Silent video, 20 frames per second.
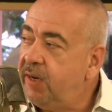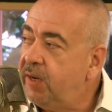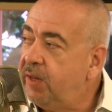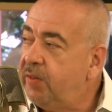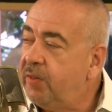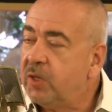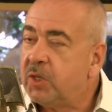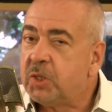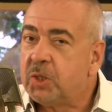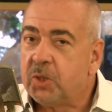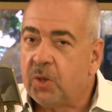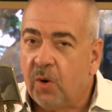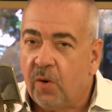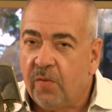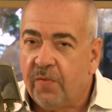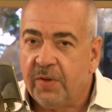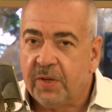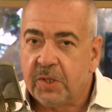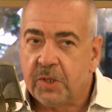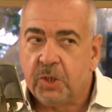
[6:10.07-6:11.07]
the
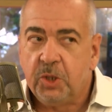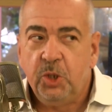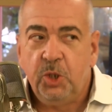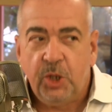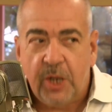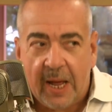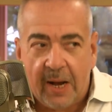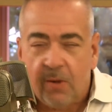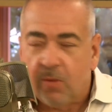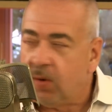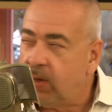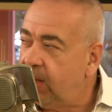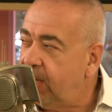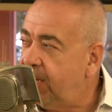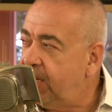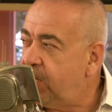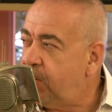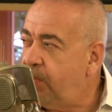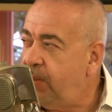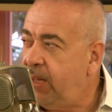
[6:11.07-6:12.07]
service
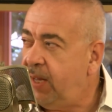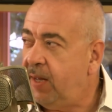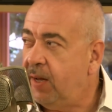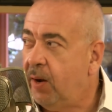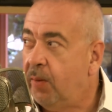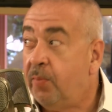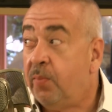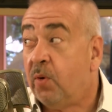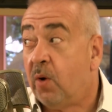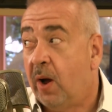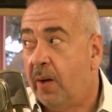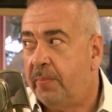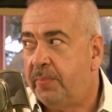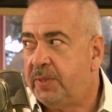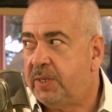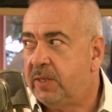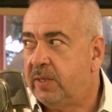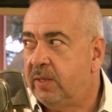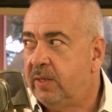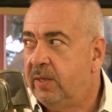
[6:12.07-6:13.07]
generally to be
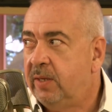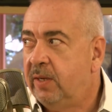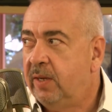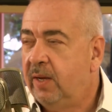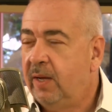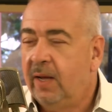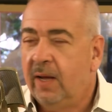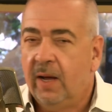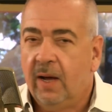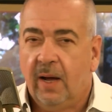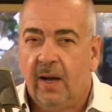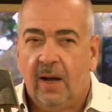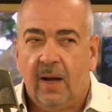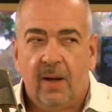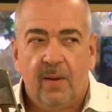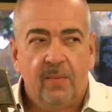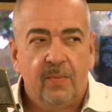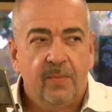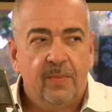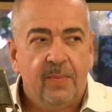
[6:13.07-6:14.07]
abrupt.
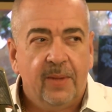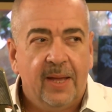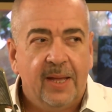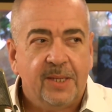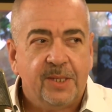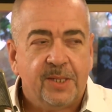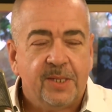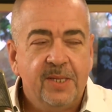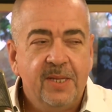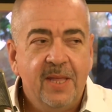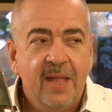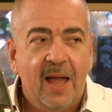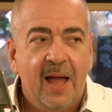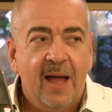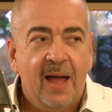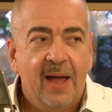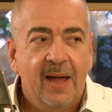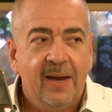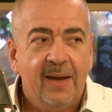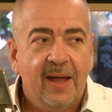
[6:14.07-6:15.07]
It's
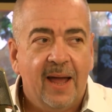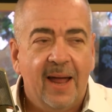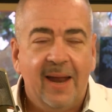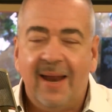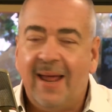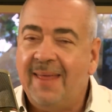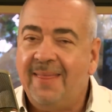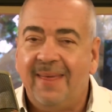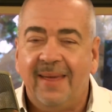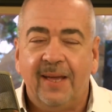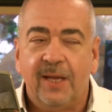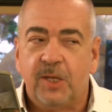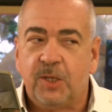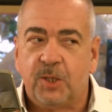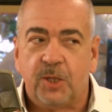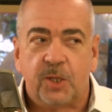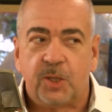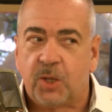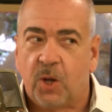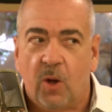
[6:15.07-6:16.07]
not, and I think
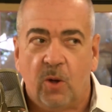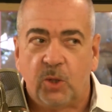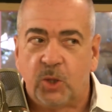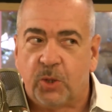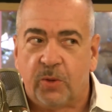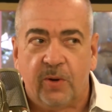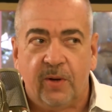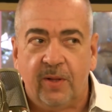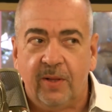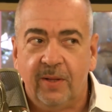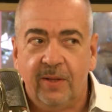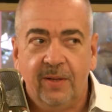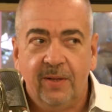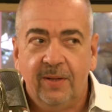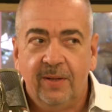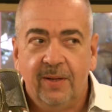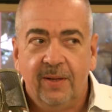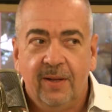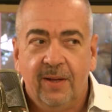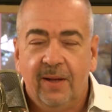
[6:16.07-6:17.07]
it's just cultural,
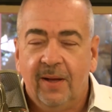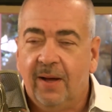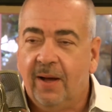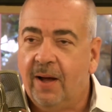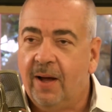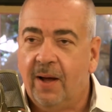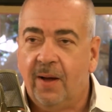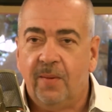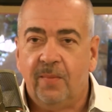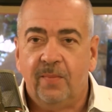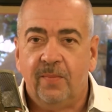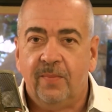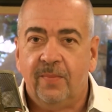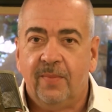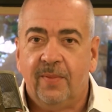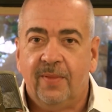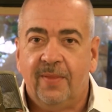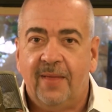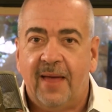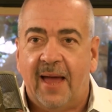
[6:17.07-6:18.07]

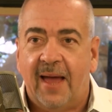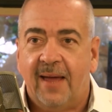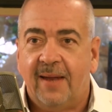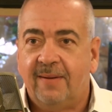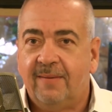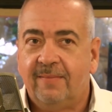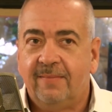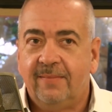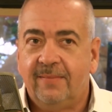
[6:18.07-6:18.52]
that,